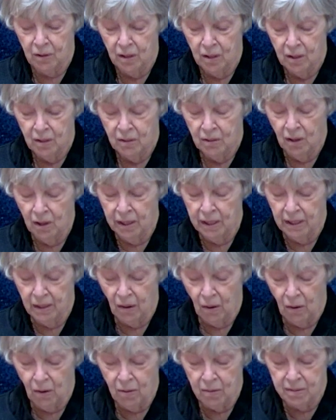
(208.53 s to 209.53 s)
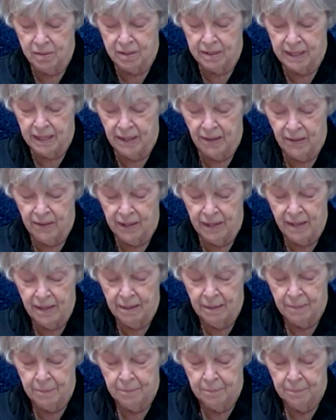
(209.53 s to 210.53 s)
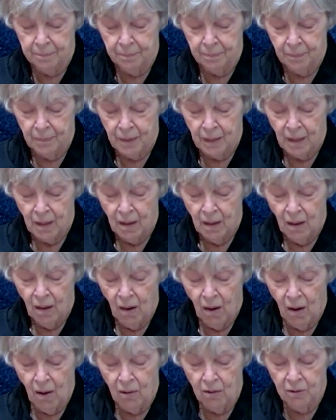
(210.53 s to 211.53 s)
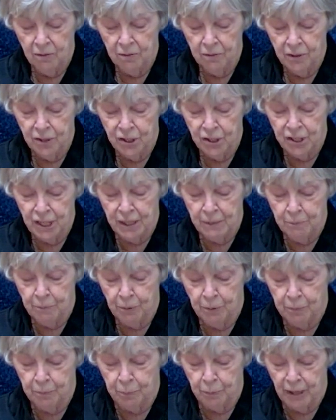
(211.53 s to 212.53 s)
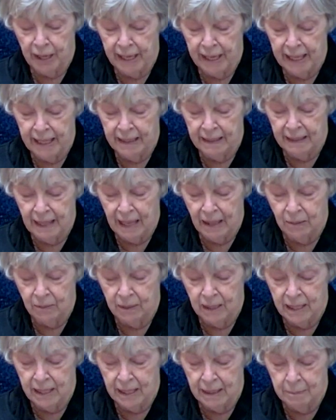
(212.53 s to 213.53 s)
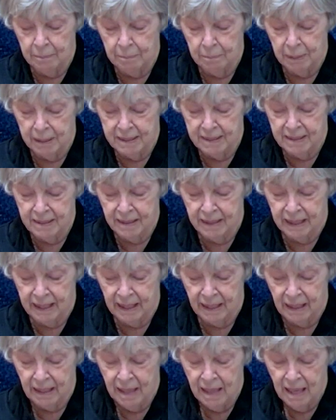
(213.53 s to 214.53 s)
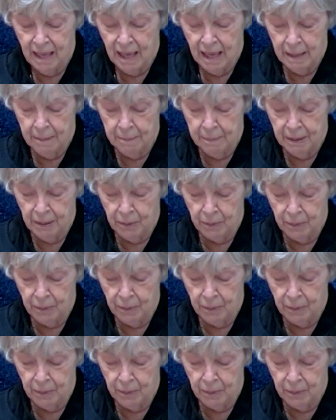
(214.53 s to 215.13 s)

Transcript: not at all scary. All of her sheep were braying loudly and bustling about